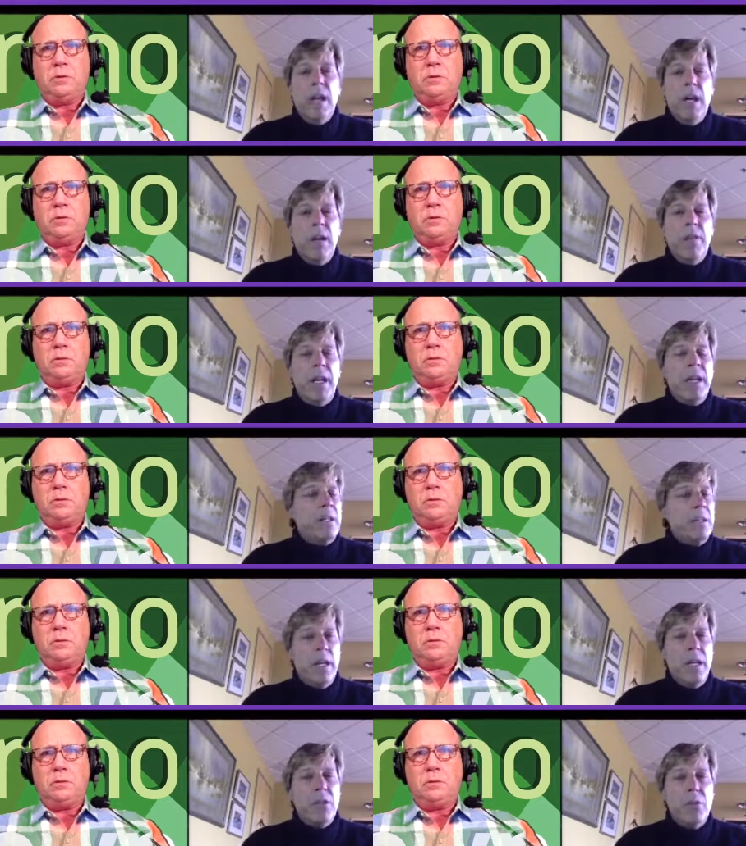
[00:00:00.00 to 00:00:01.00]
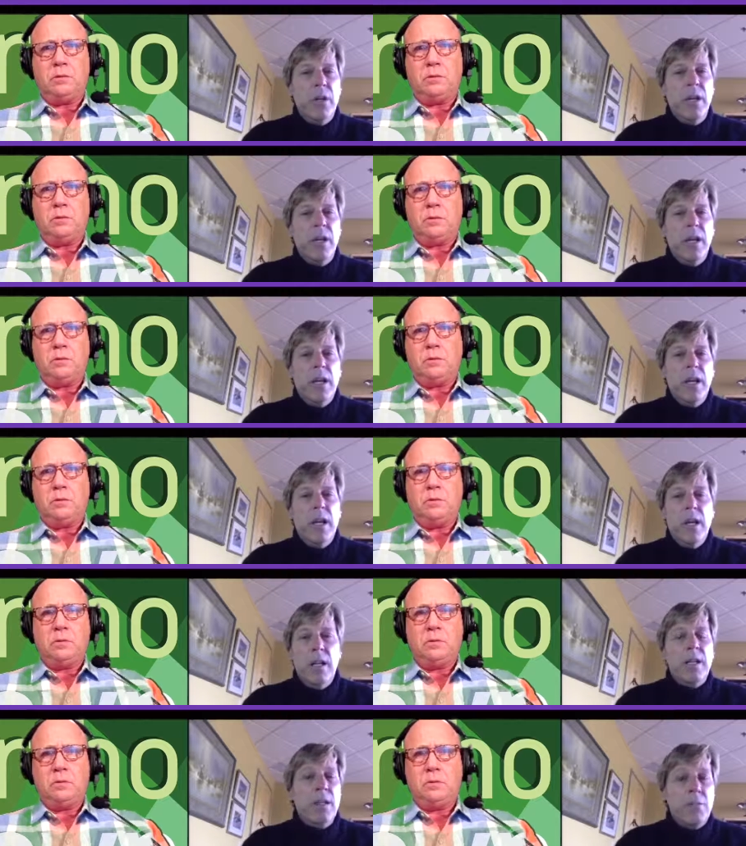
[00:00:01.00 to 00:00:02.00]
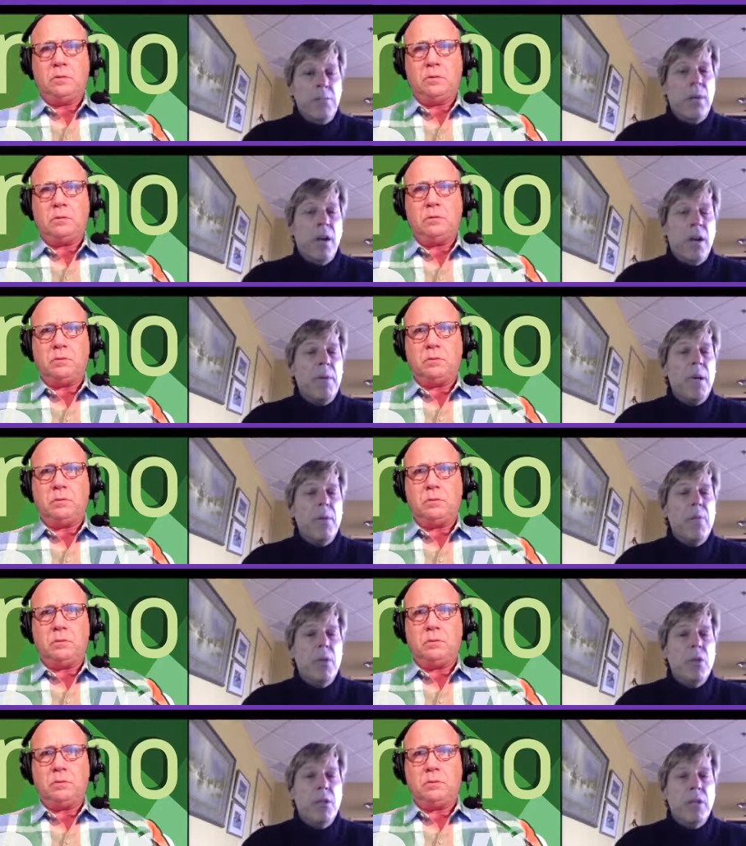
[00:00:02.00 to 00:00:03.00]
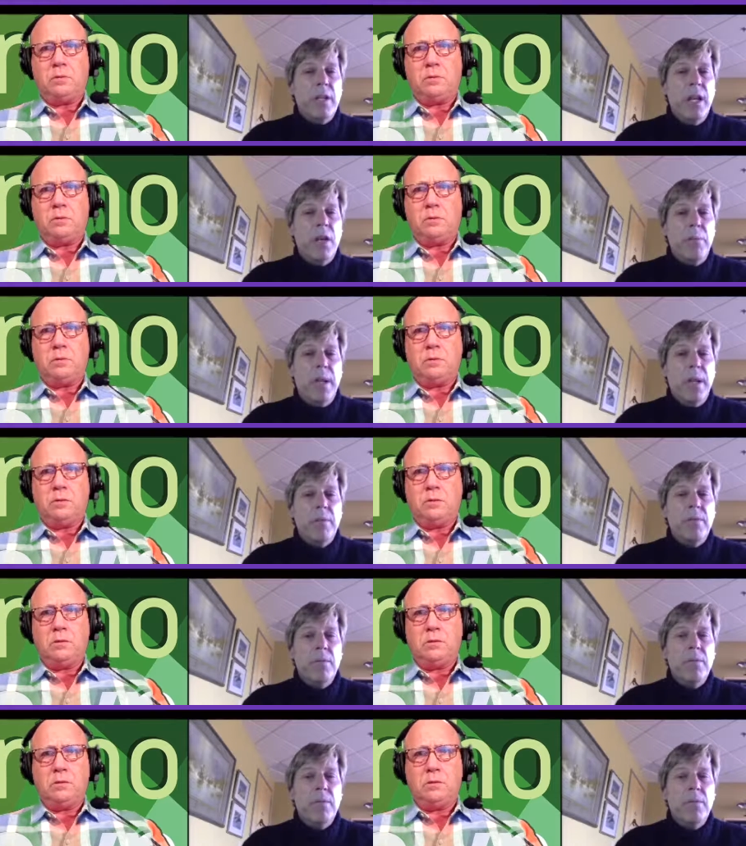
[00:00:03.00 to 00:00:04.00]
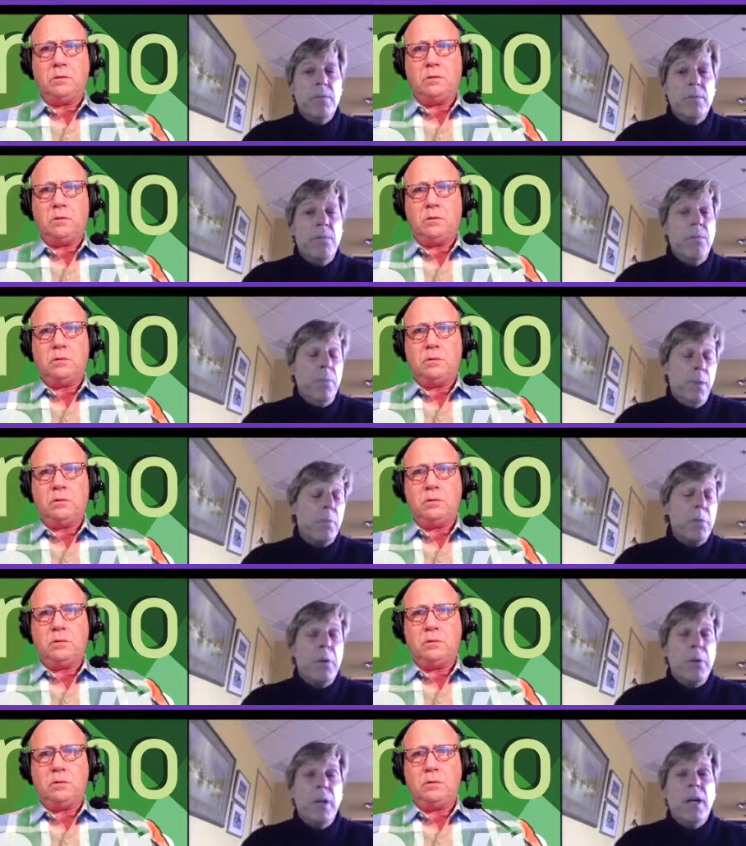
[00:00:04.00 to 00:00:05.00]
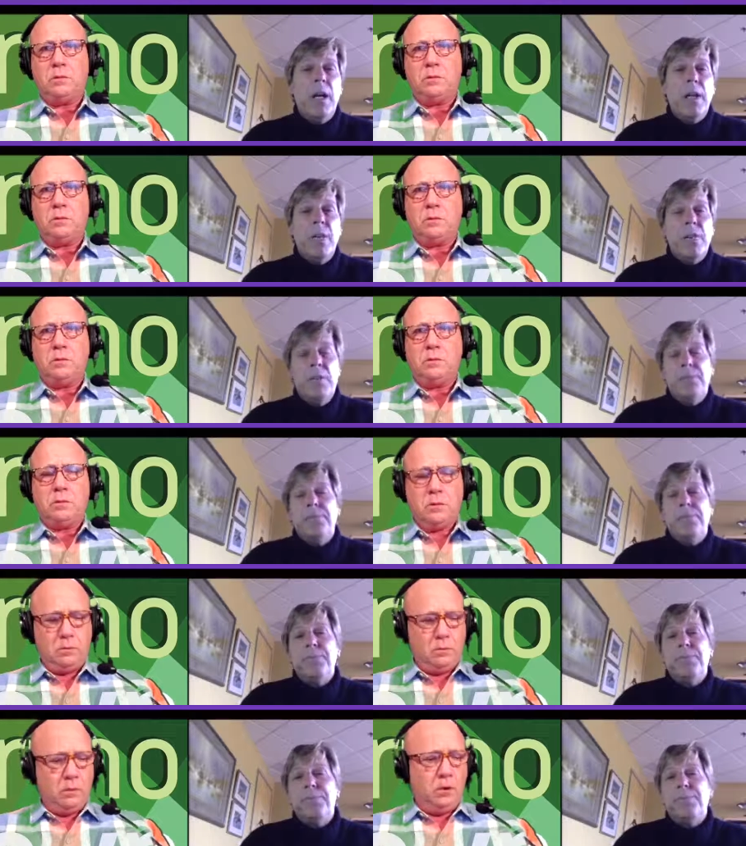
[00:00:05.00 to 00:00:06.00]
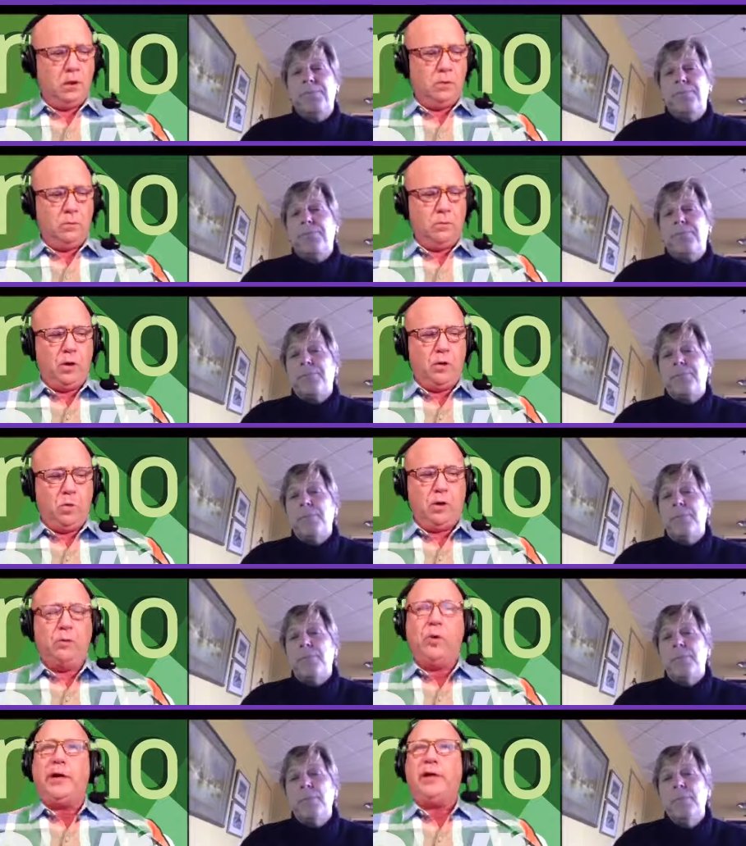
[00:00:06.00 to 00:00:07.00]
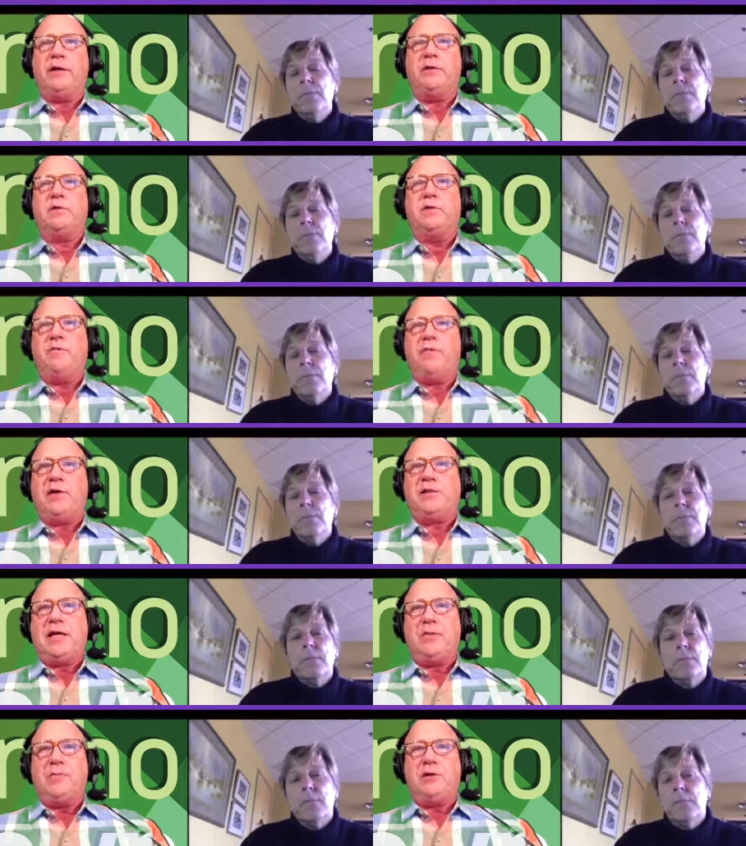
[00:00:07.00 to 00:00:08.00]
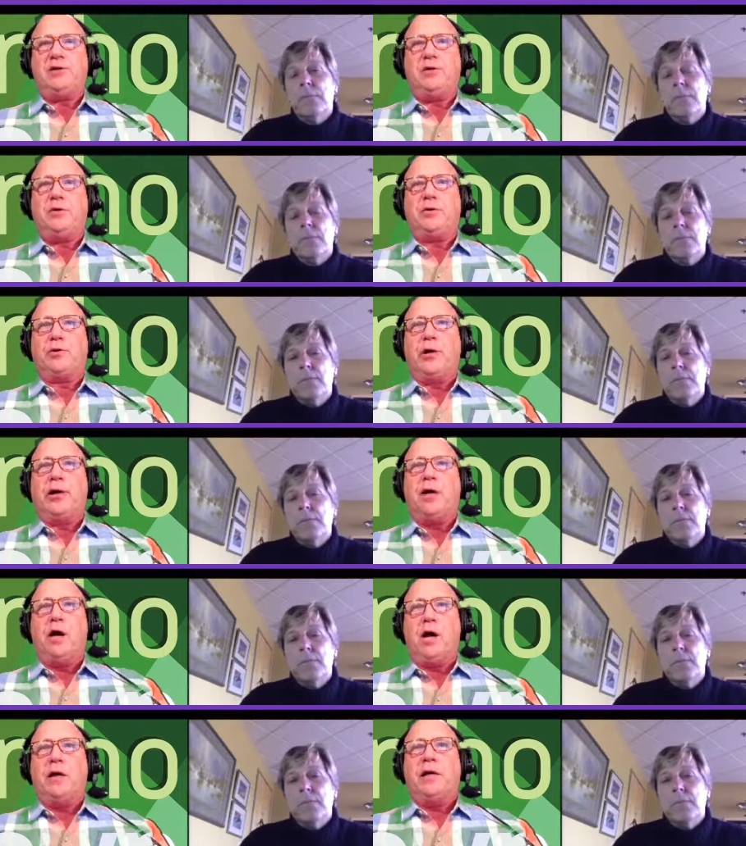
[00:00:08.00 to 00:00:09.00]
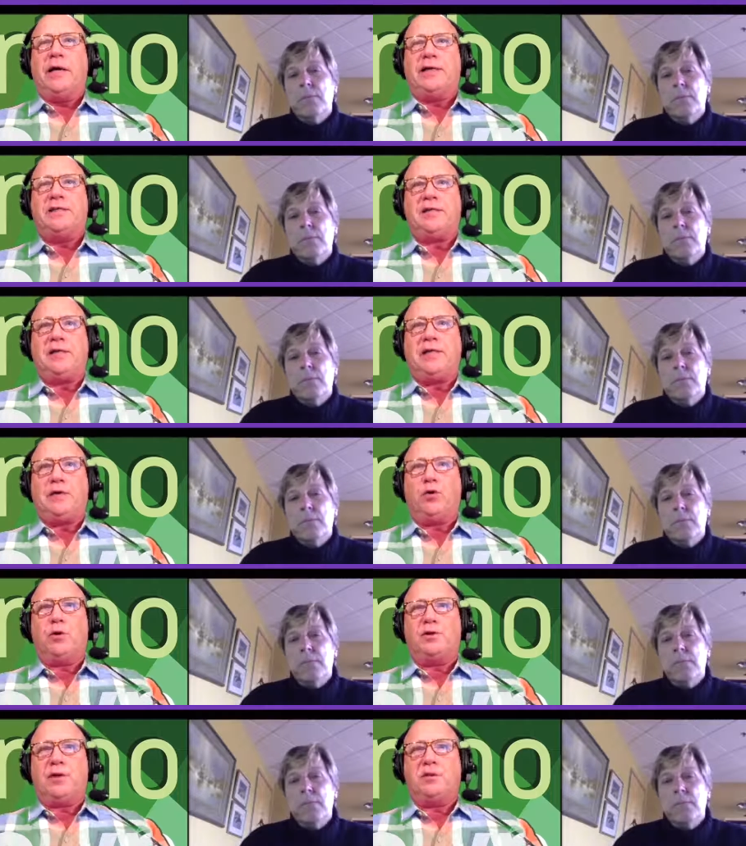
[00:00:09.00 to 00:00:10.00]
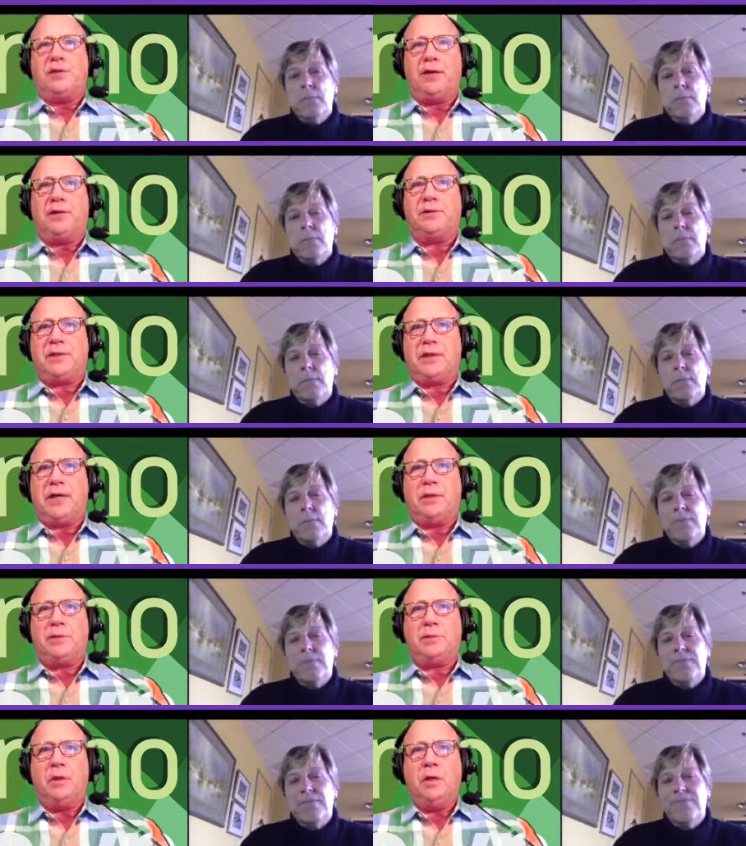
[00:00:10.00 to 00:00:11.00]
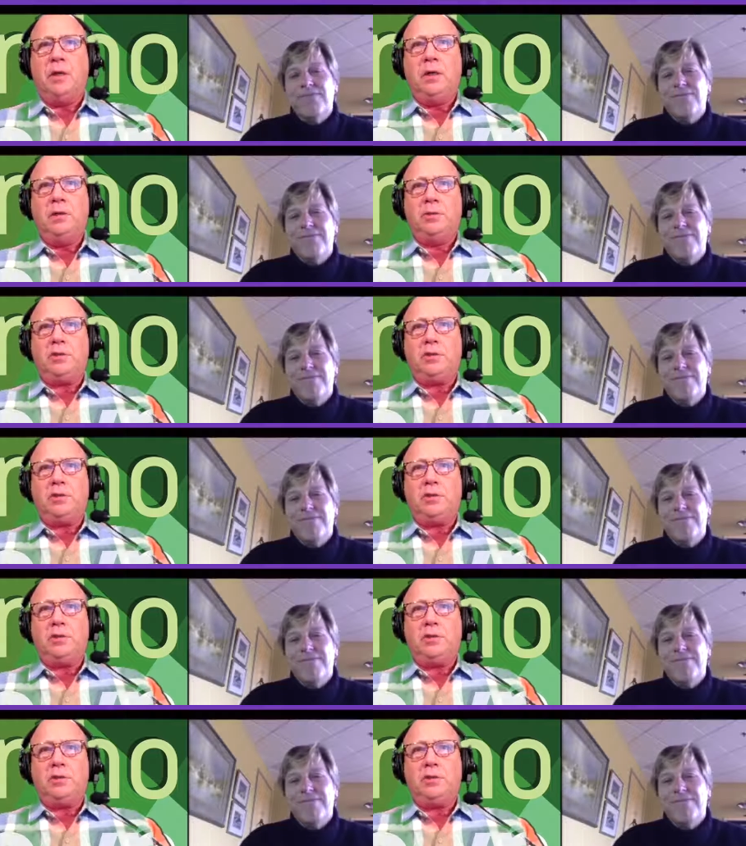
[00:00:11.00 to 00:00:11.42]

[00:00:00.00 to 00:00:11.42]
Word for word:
Speaker 1: we have that in dentistry, and it is part of my mission to help that come to be realized.
Speaker 2: Well, well, one way to fix that mission or create an online CE course on Dental Town to